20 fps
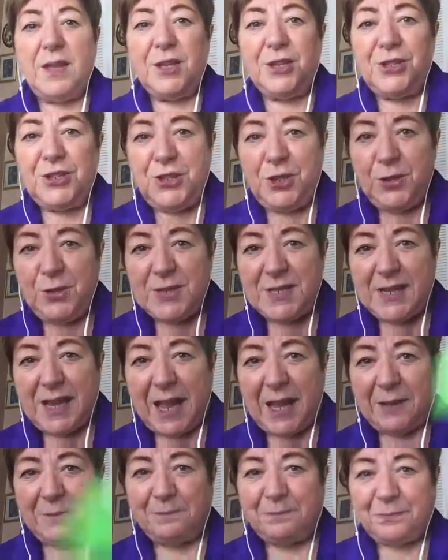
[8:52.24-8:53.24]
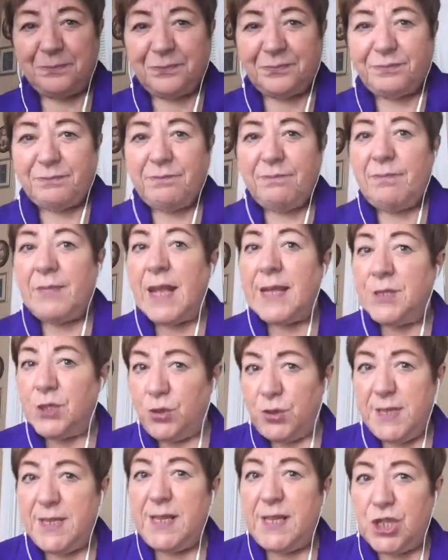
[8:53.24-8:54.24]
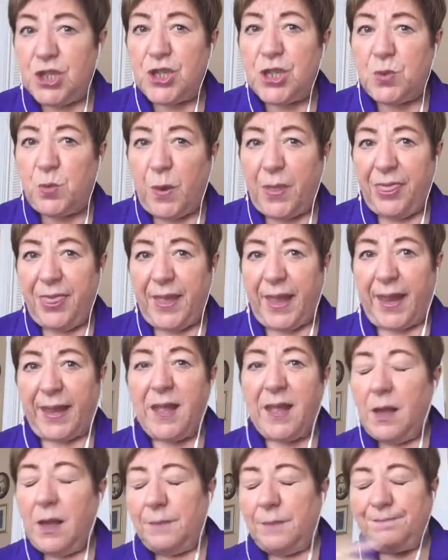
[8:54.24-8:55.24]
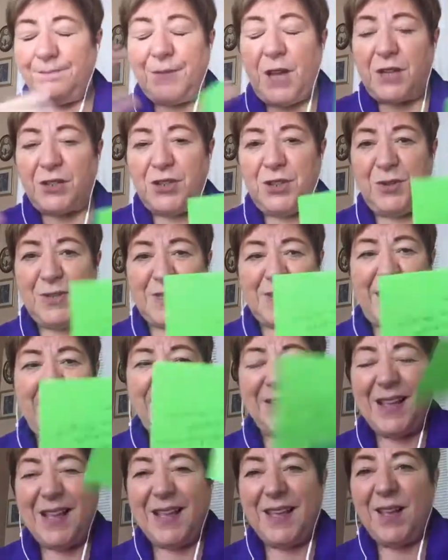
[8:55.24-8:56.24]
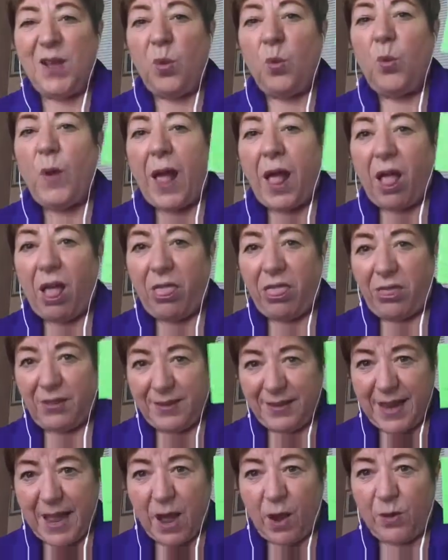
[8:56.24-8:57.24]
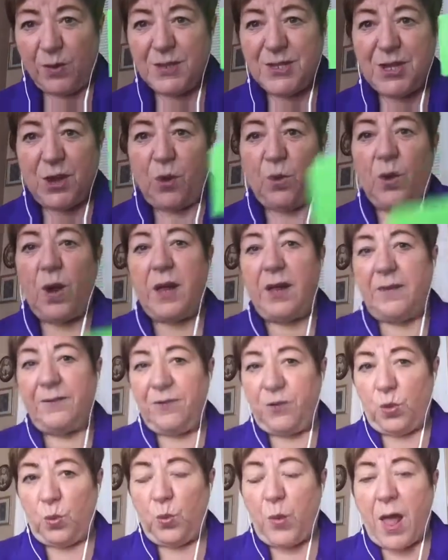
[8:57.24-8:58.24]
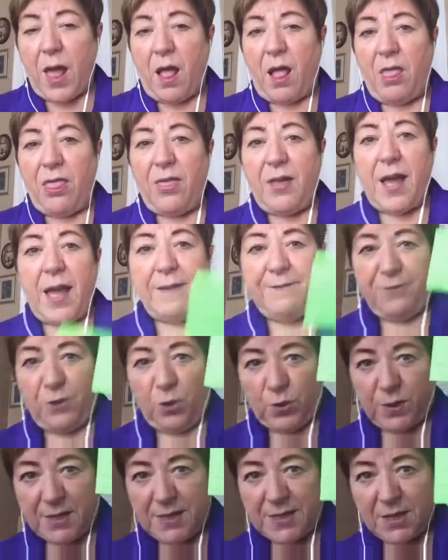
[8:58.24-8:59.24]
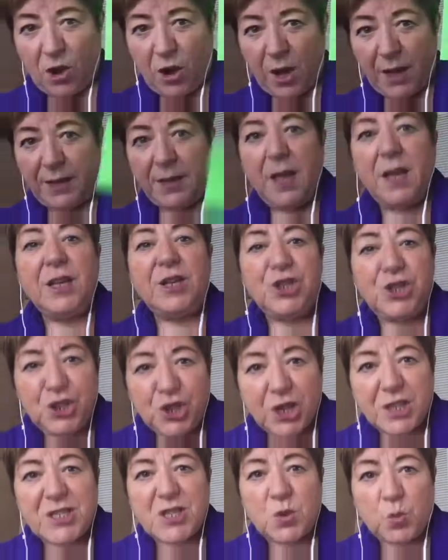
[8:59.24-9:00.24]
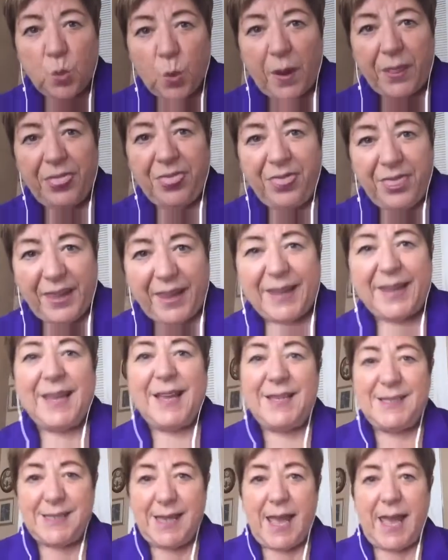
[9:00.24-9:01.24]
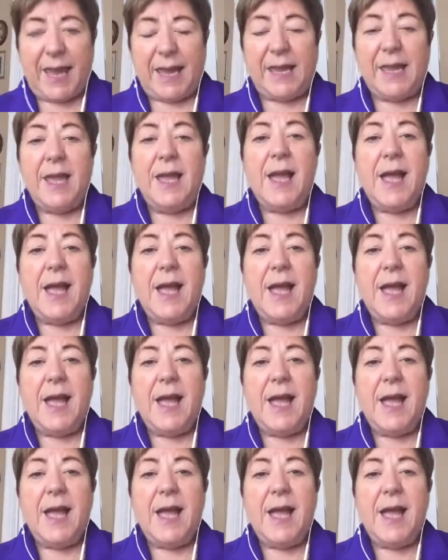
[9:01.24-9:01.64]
Tuesday, and so you see it's just one thing, not Tuesday, wealth now. So for wealth, I focus on just one thing a day.